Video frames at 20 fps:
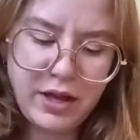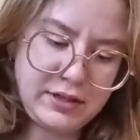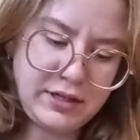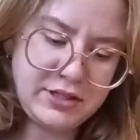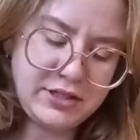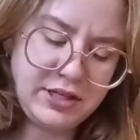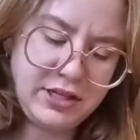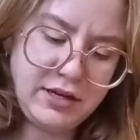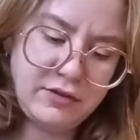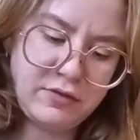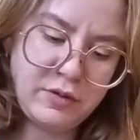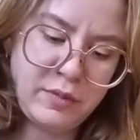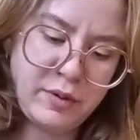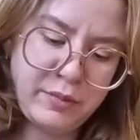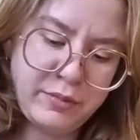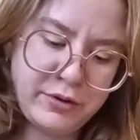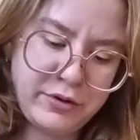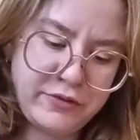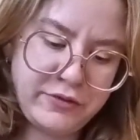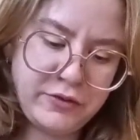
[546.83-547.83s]
Actually, I
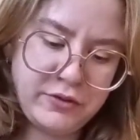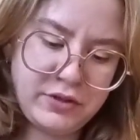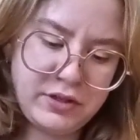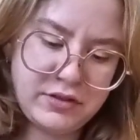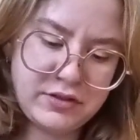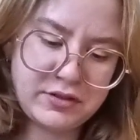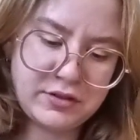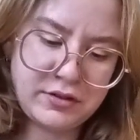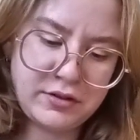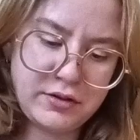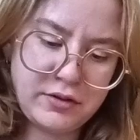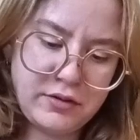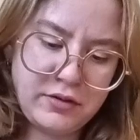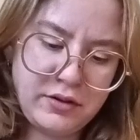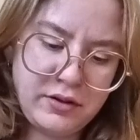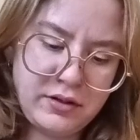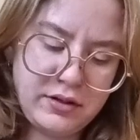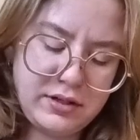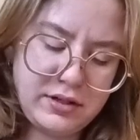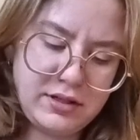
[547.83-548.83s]
remember a few years
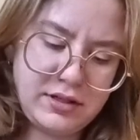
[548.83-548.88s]
ago,